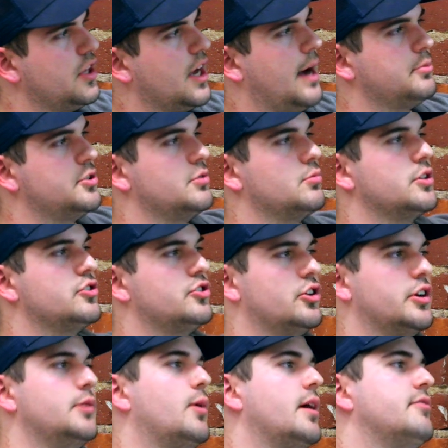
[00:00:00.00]
you the option where they're
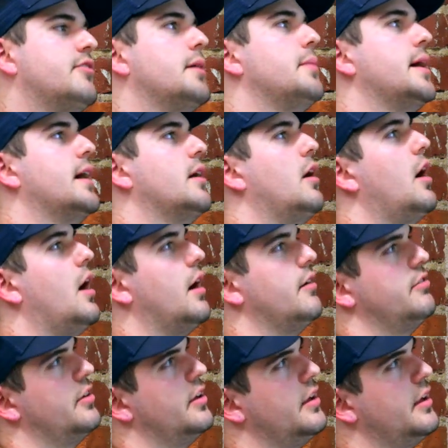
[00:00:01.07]
turning Wi-Fi
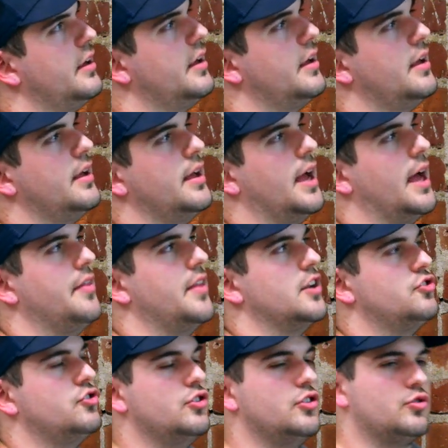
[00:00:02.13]
off, and
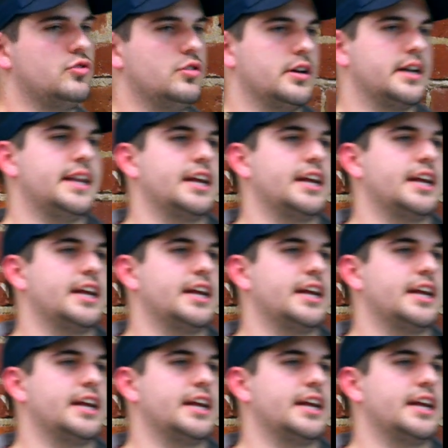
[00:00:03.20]
then as soon as the